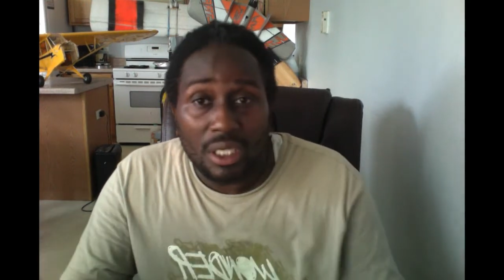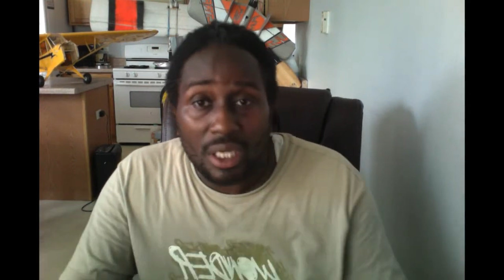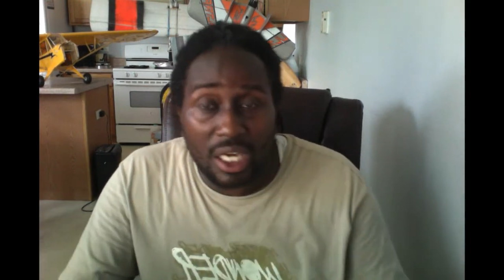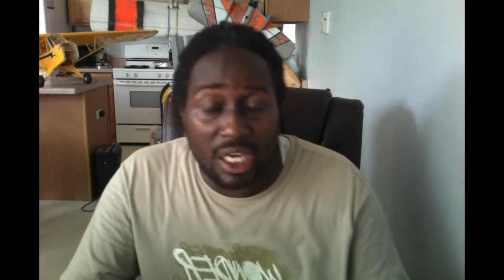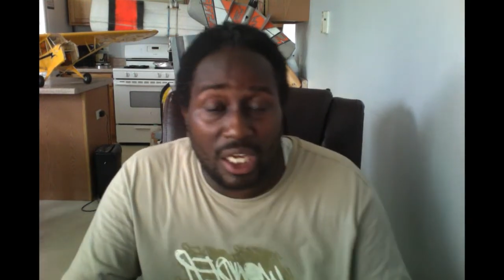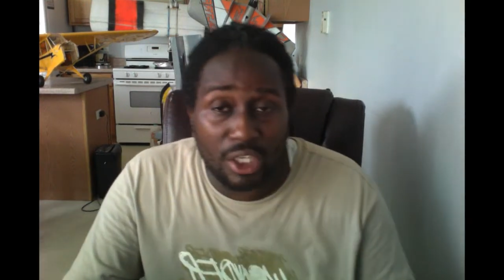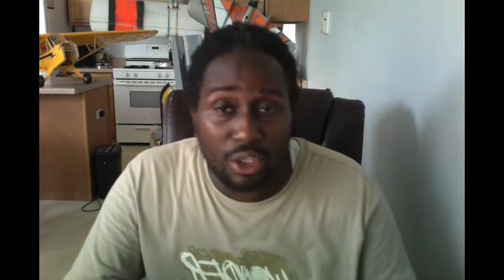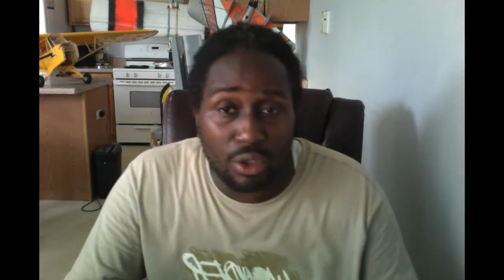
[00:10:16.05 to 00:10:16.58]

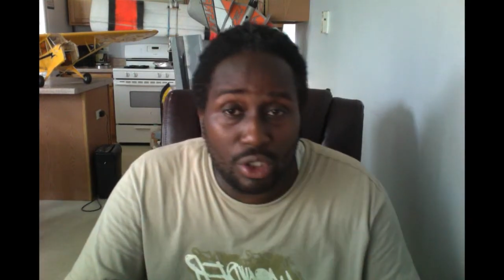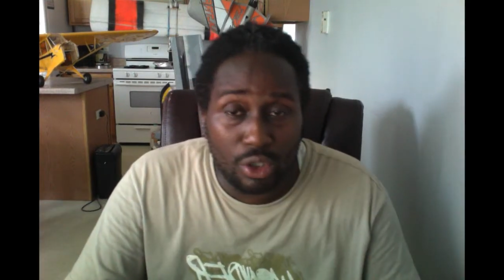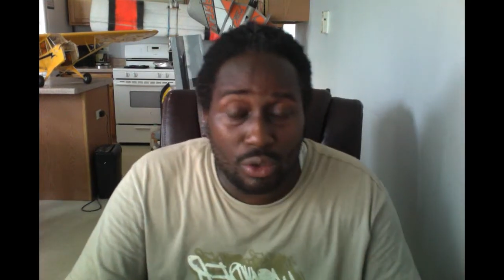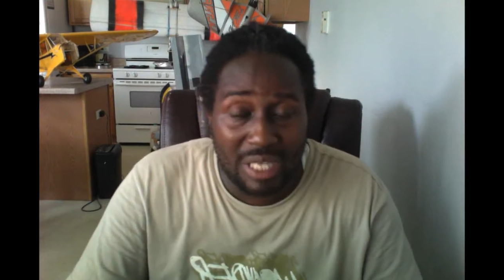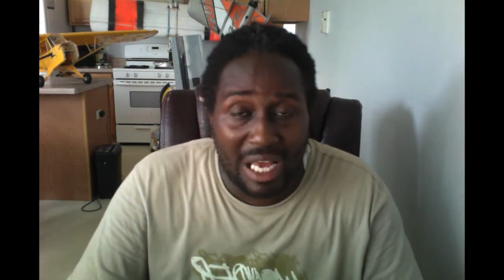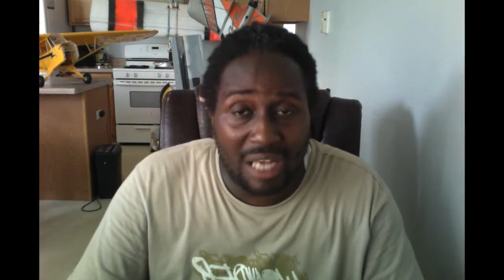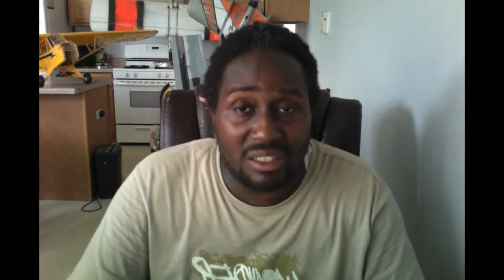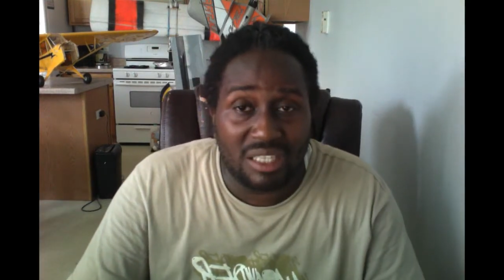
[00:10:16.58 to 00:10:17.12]
and you can
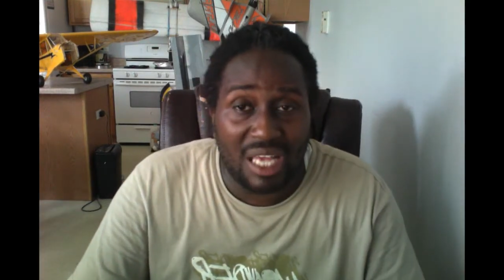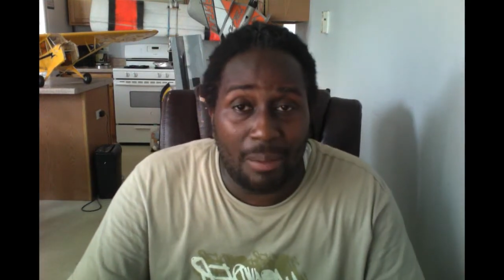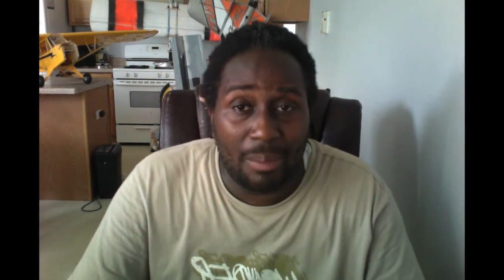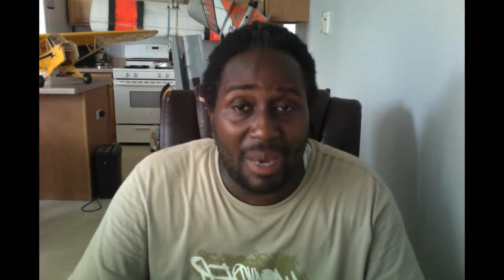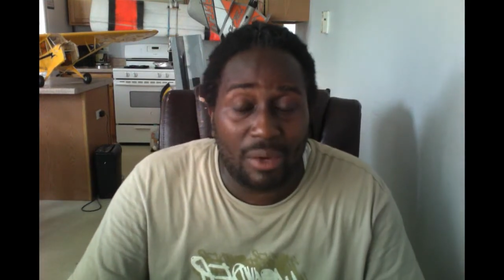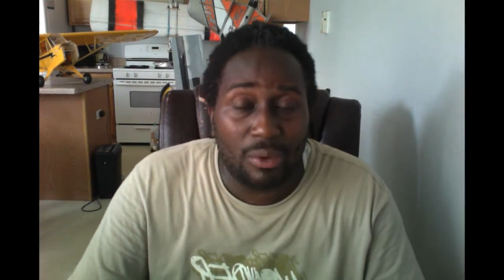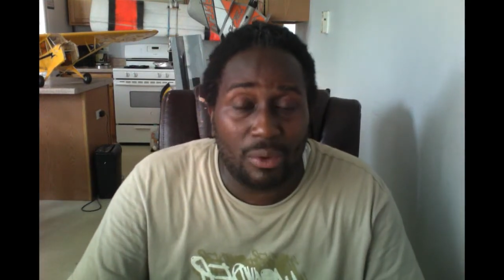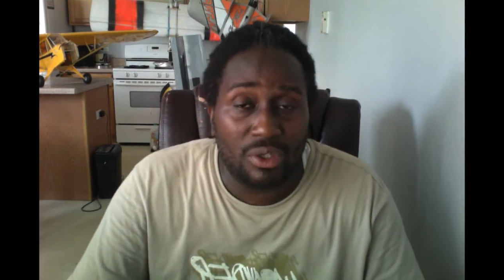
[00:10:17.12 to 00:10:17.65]
use outside
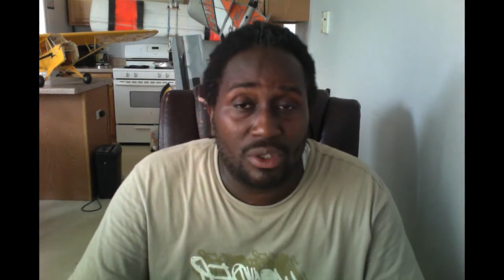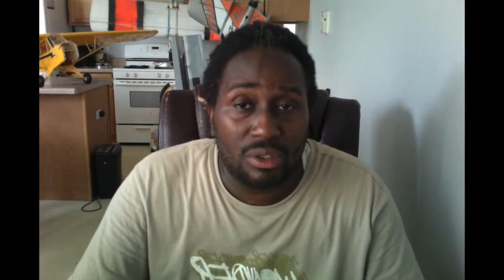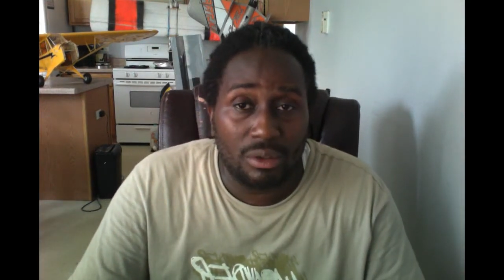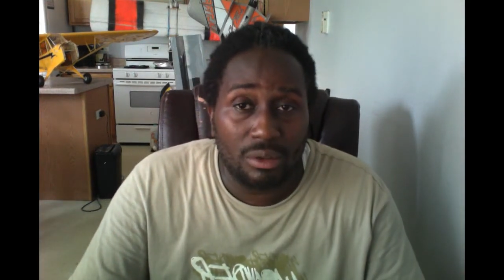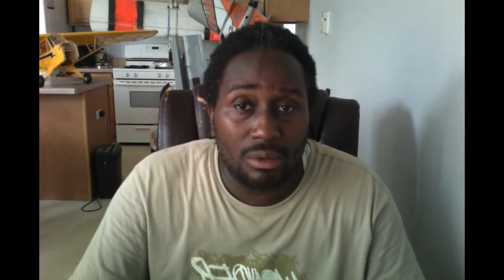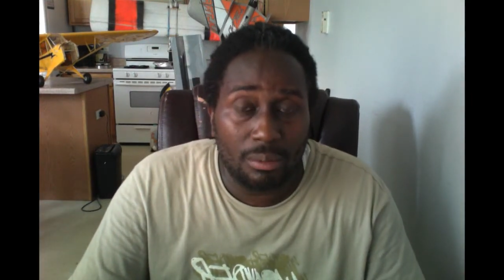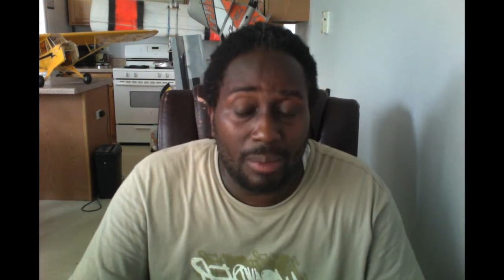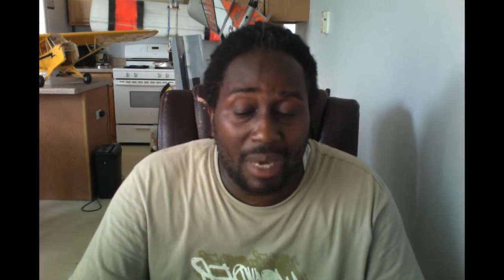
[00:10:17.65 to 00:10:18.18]
battery,
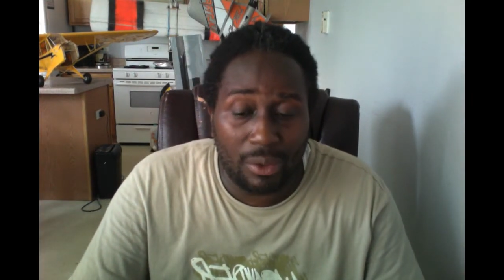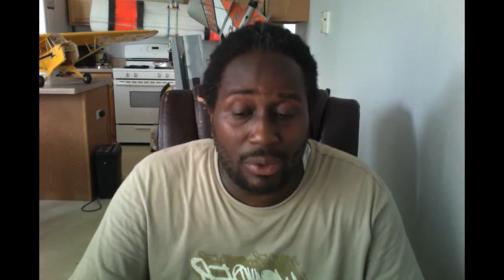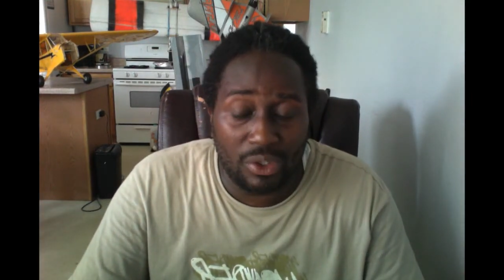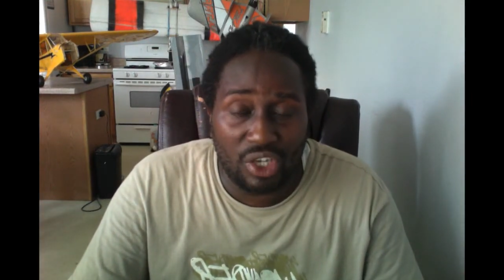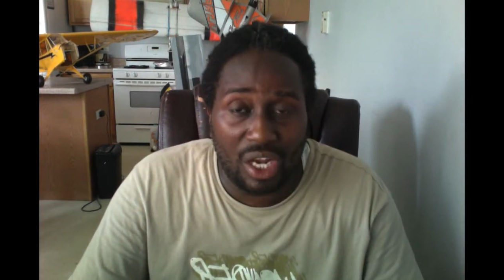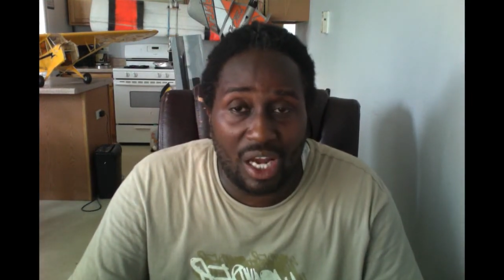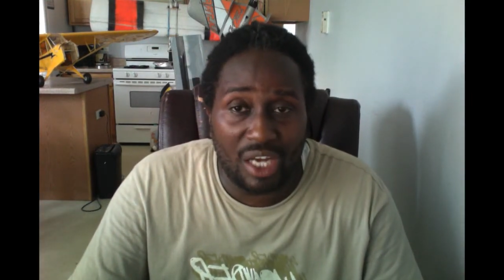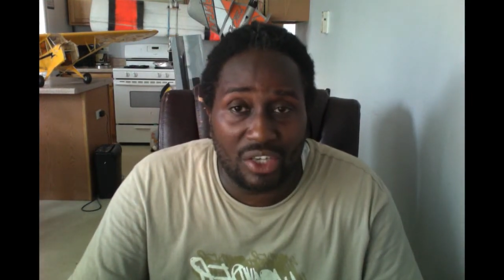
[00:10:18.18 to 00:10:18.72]
battery
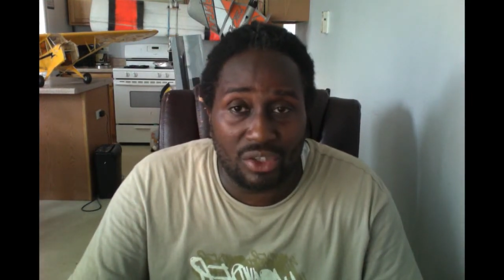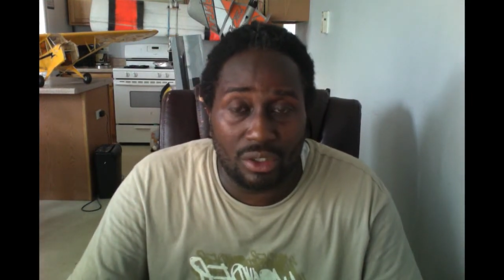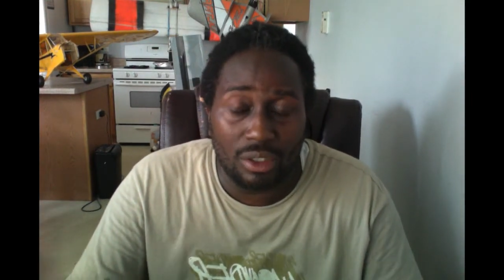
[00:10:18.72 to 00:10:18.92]
charge.